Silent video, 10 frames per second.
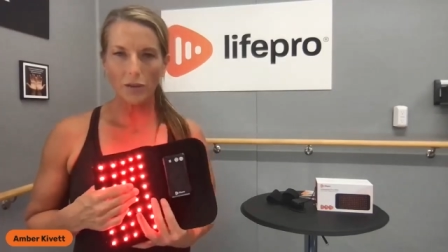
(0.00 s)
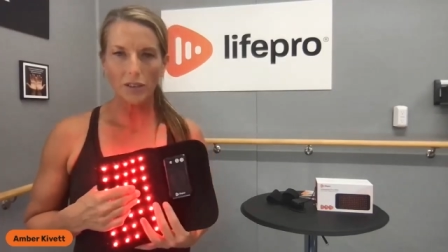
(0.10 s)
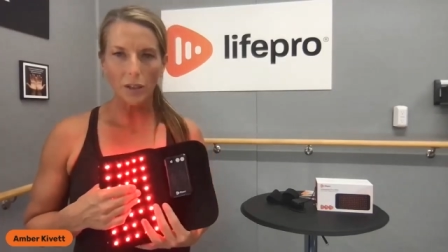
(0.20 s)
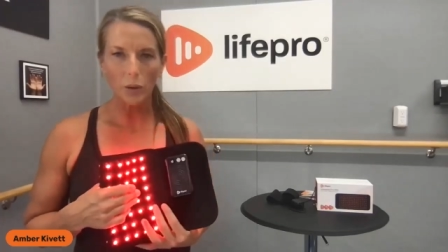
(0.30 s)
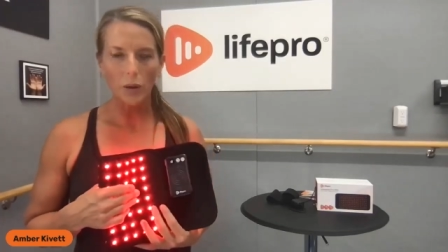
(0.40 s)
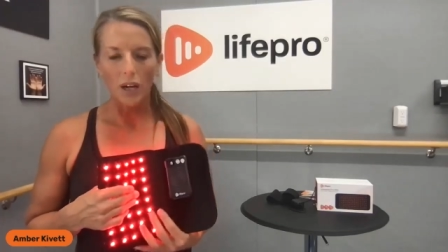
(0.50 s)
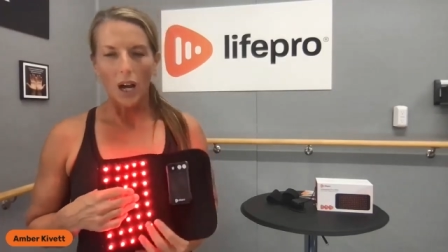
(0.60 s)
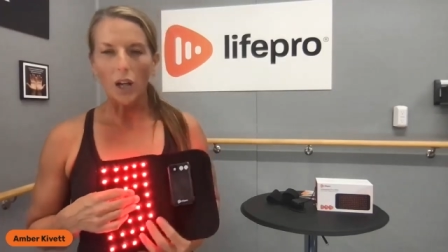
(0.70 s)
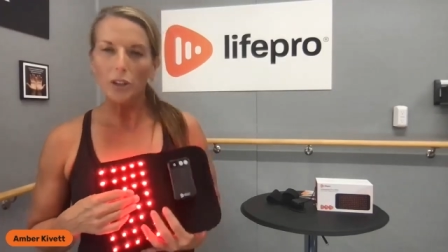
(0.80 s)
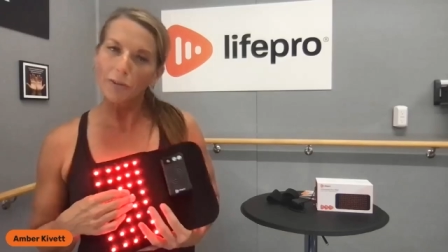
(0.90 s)
So
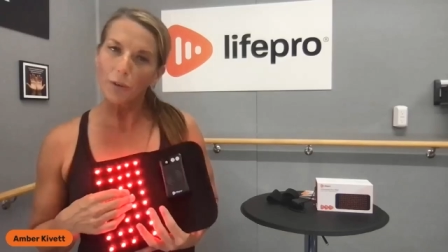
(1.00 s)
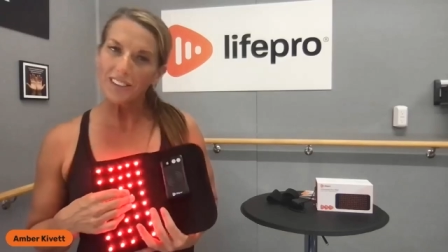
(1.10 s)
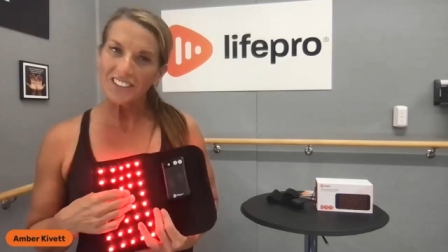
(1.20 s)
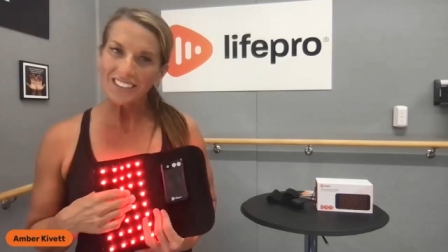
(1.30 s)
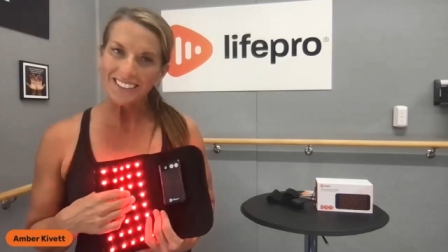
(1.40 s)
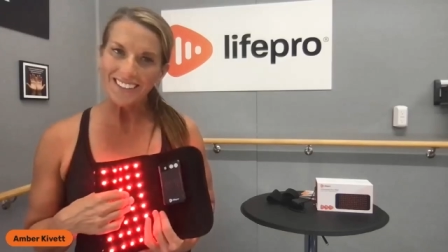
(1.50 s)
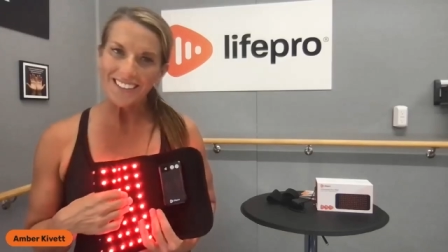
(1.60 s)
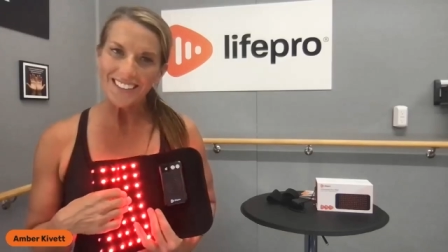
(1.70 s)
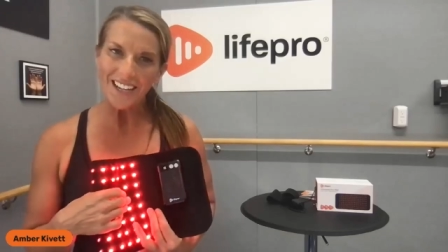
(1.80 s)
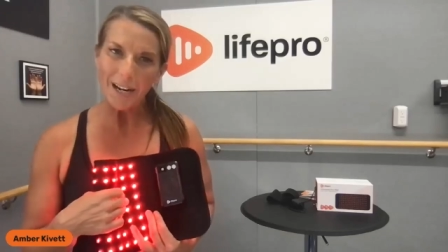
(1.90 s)
I'll look forward to seeing you
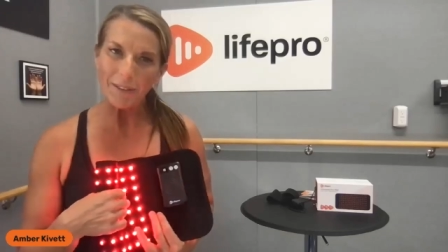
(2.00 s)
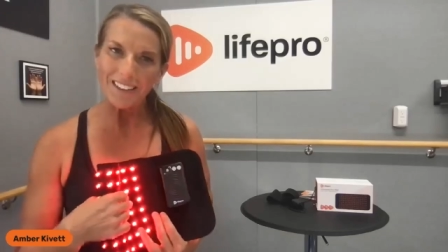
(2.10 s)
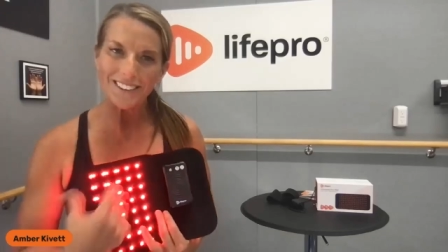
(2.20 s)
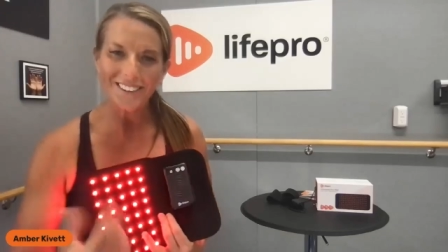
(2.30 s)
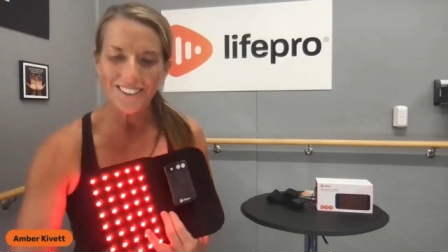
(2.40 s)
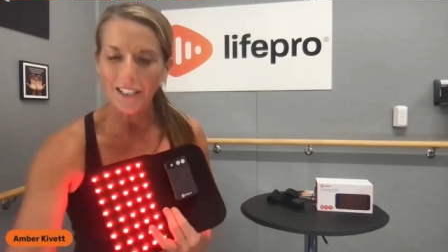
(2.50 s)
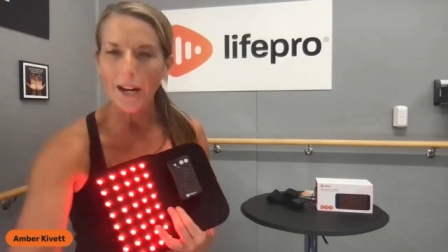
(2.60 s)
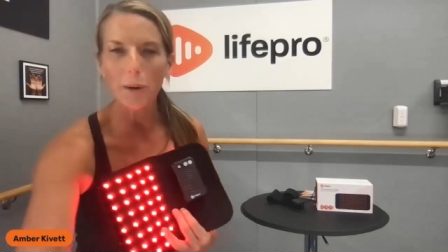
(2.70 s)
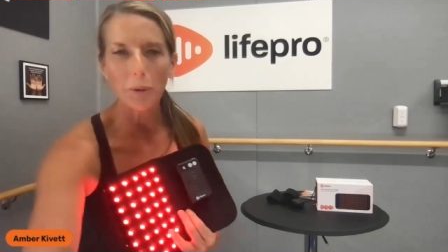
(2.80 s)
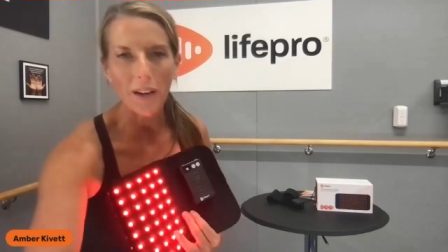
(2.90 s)
next time. And until then, I
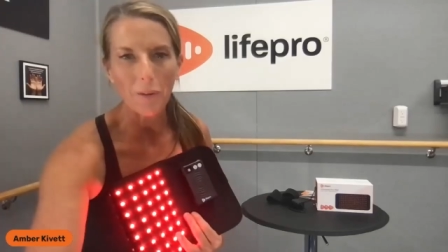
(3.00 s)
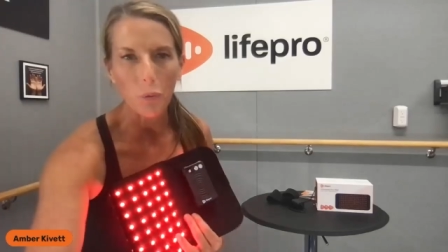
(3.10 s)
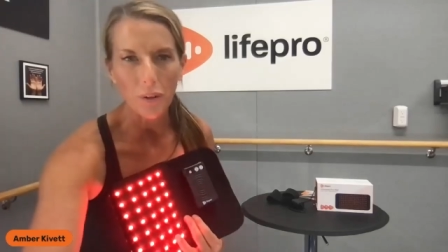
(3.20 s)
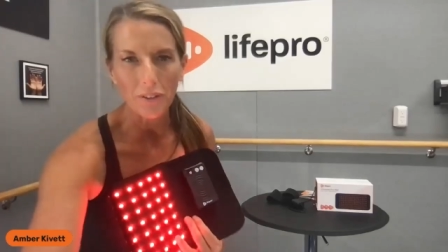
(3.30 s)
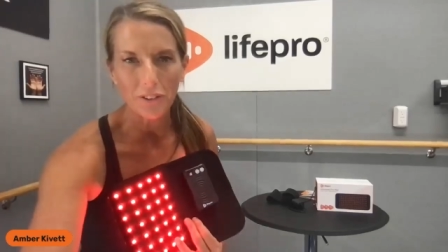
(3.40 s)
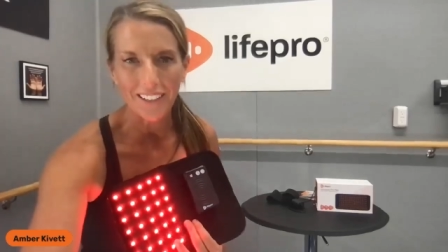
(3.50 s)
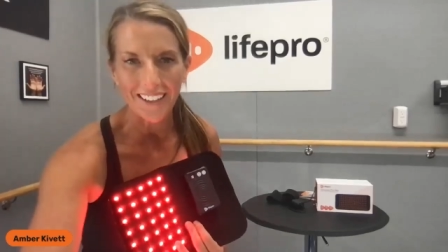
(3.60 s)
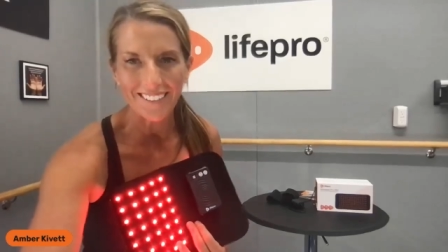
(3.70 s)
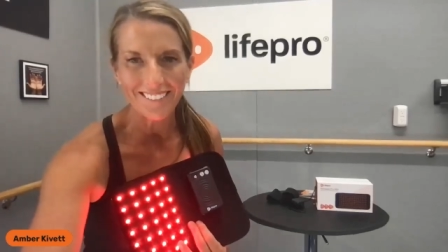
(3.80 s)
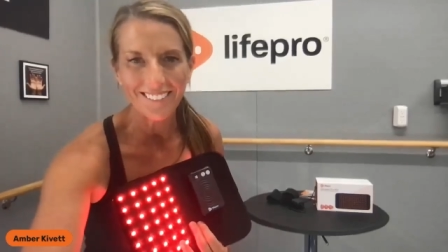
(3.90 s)
hope you have a wonderful
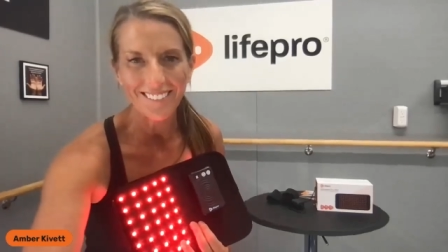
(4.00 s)
day.